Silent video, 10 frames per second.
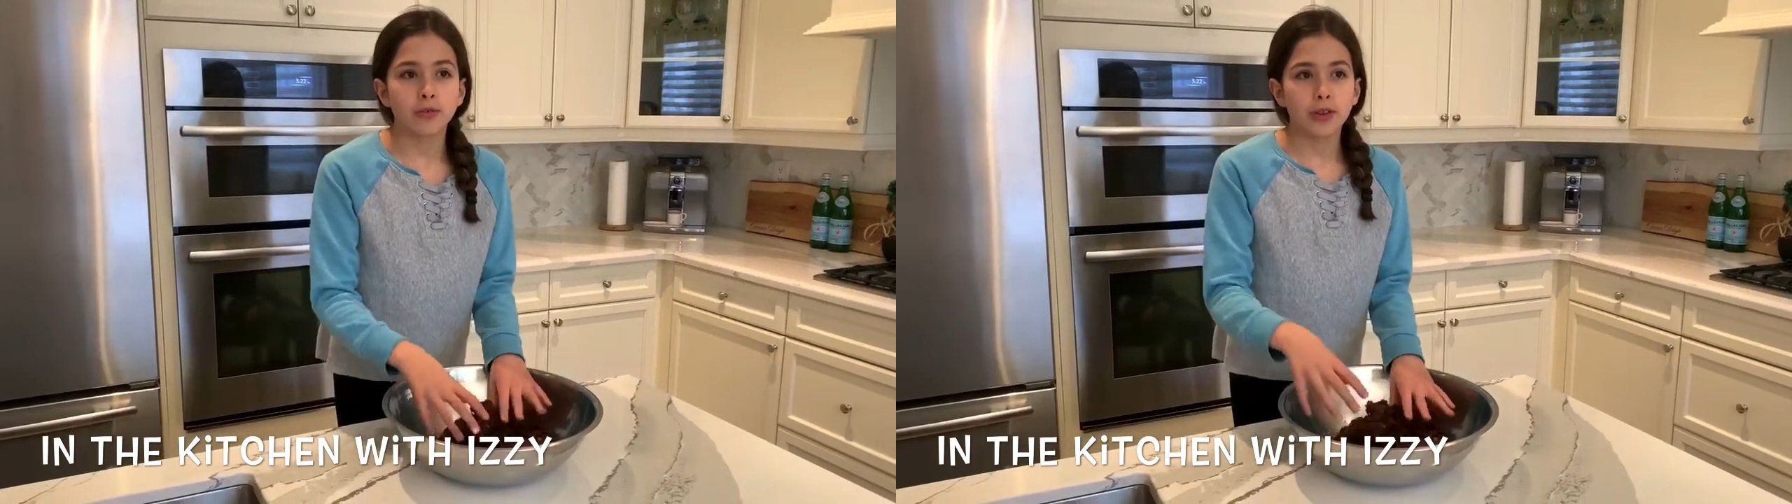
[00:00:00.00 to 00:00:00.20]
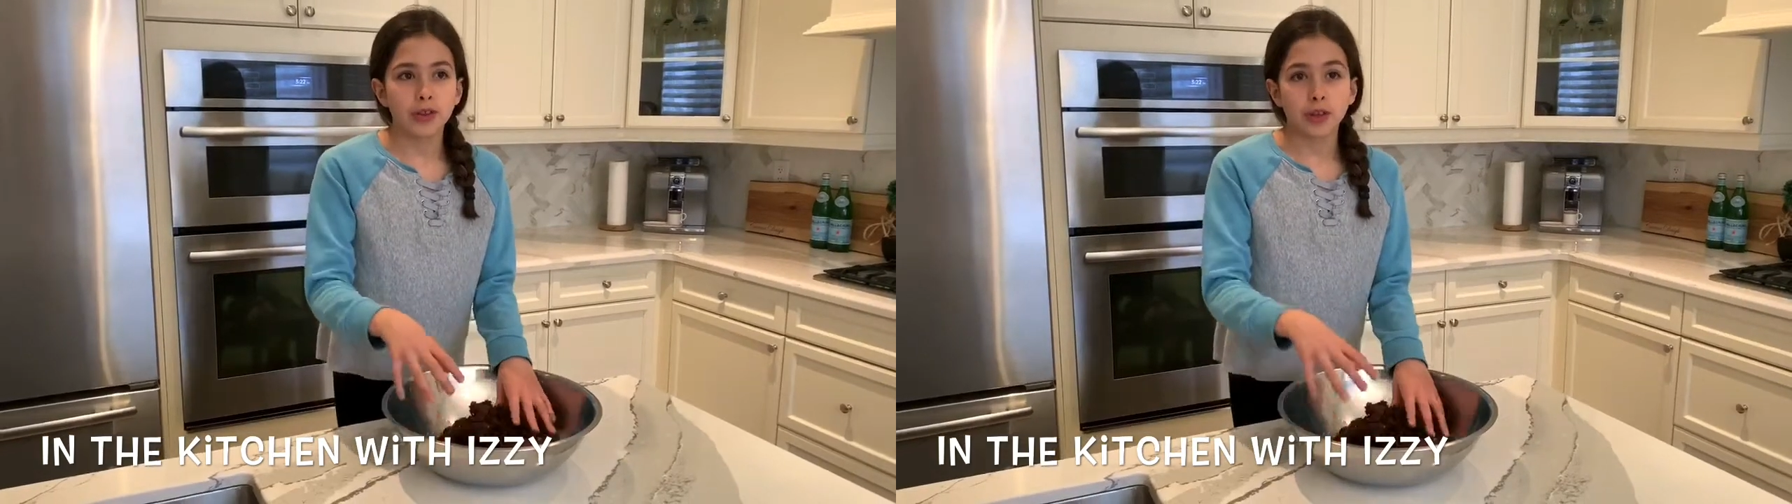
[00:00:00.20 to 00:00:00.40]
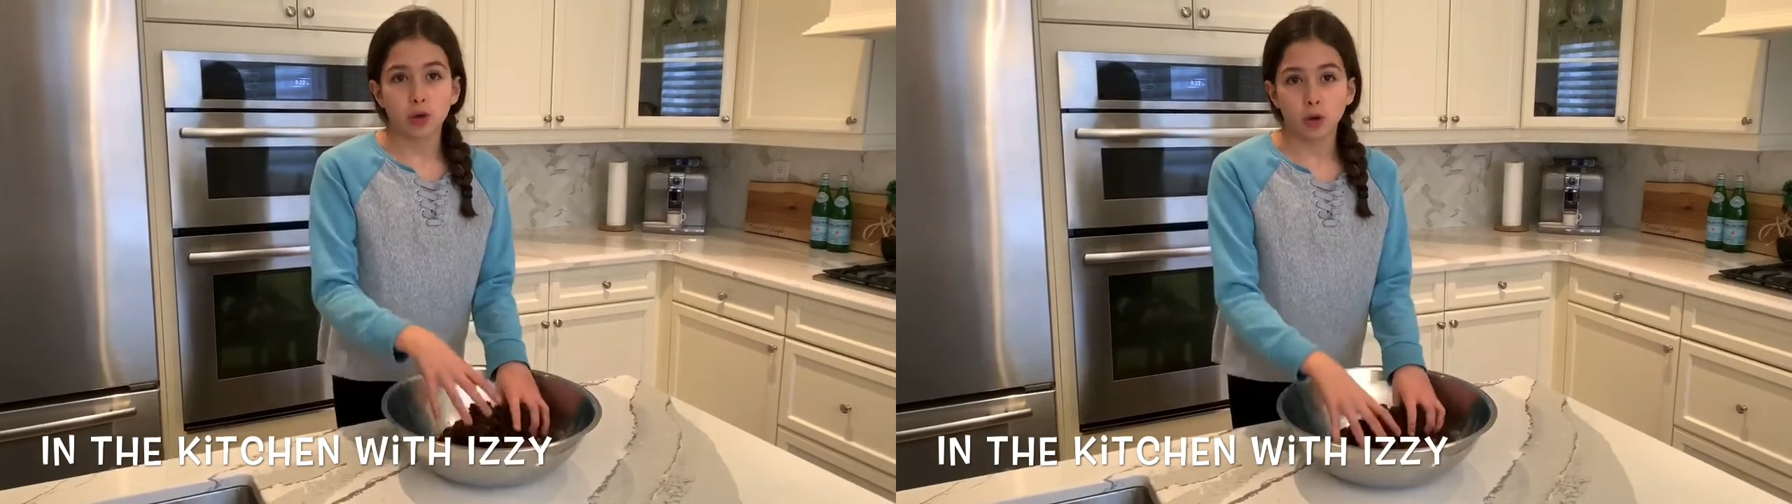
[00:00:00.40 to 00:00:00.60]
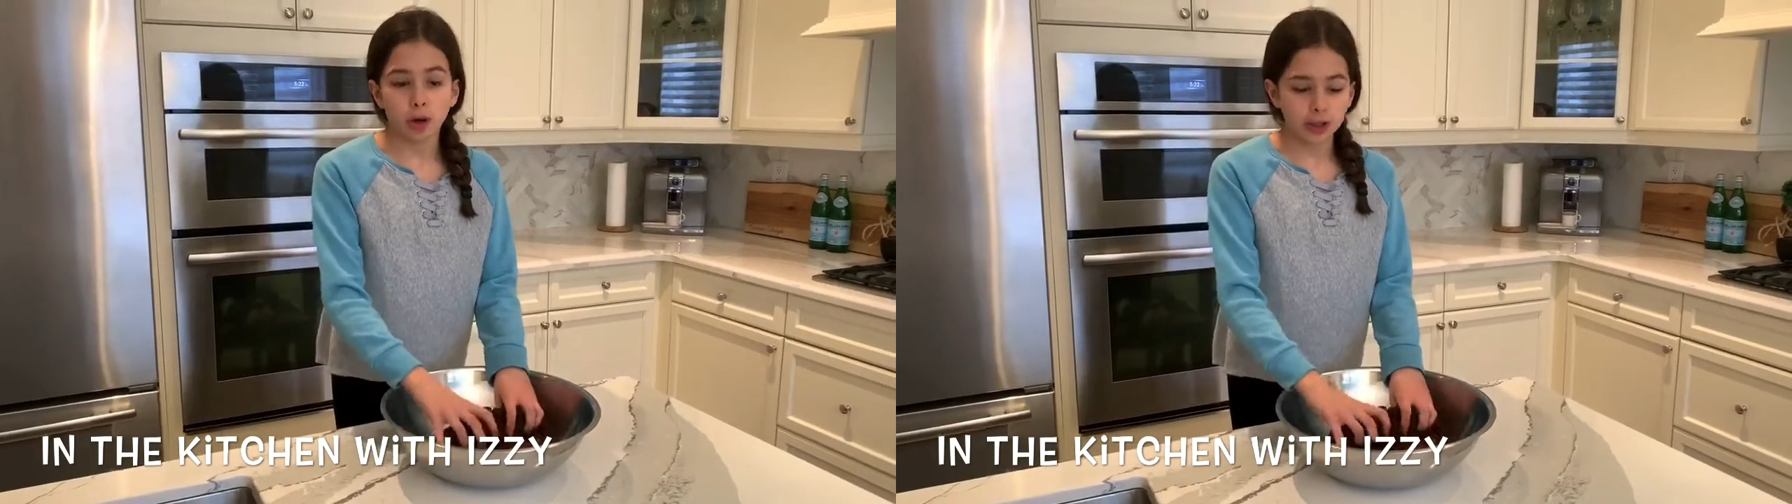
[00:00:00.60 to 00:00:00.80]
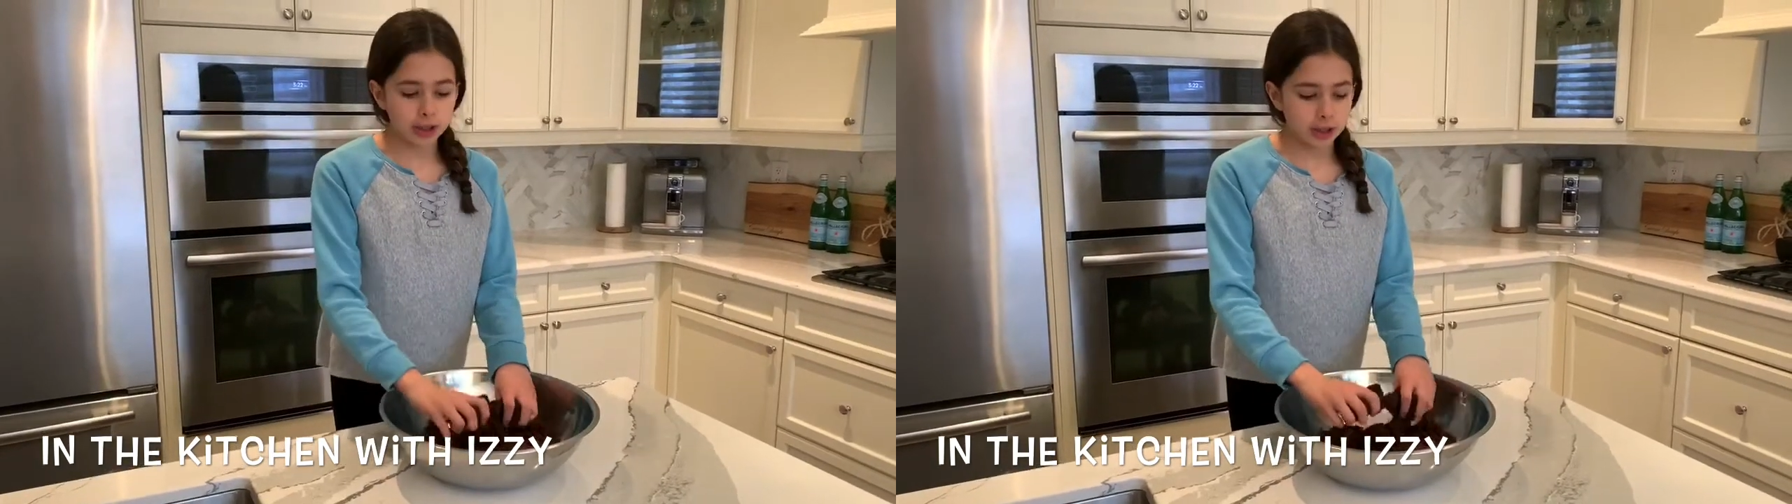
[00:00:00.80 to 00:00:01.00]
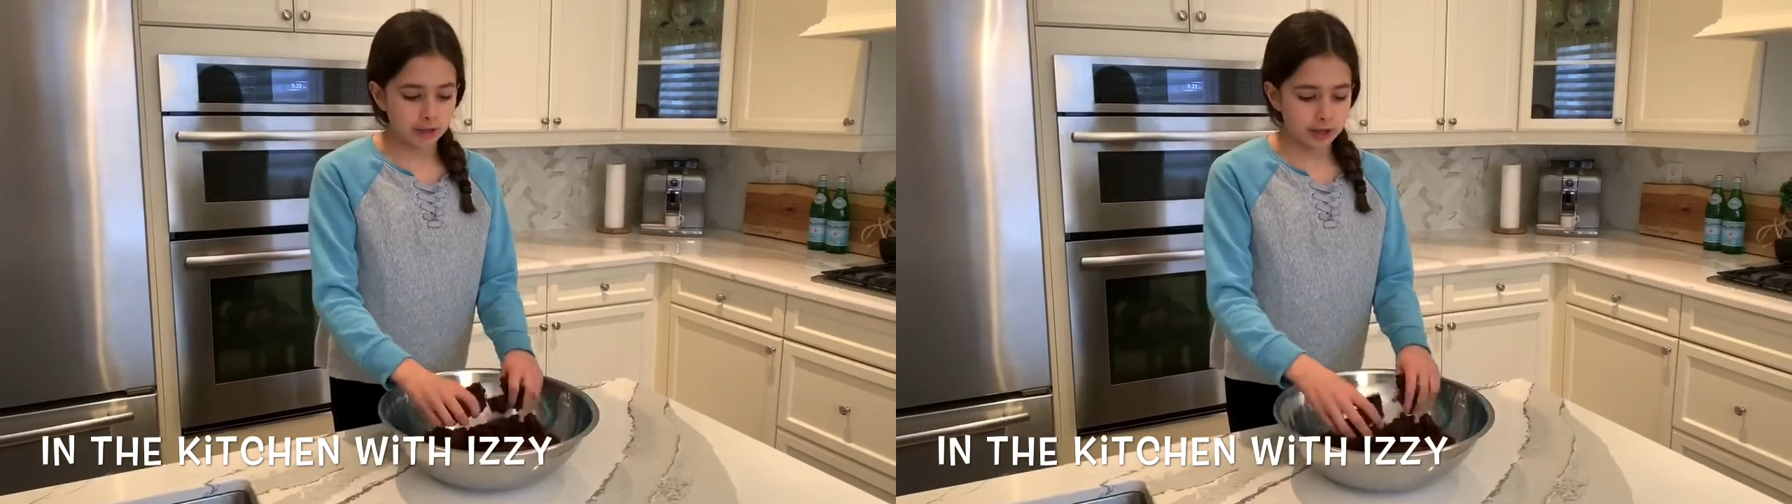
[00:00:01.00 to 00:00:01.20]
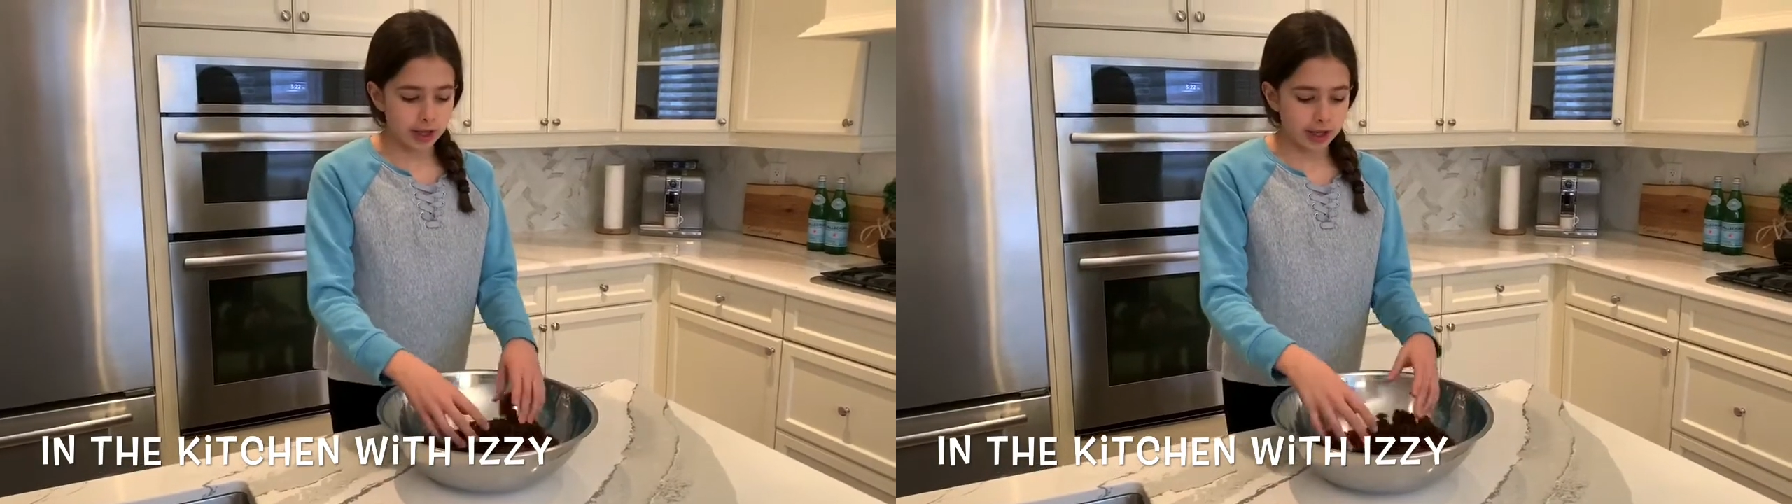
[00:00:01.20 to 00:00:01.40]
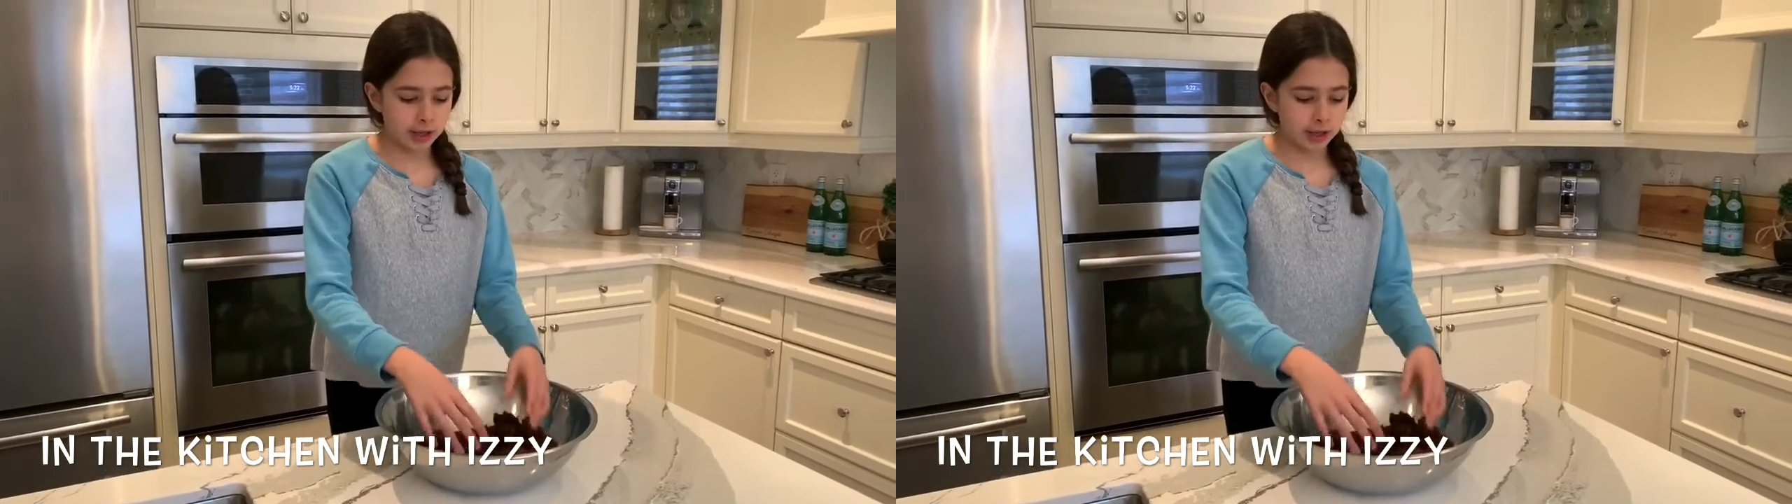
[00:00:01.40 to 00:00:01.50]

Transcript: the crust of the cake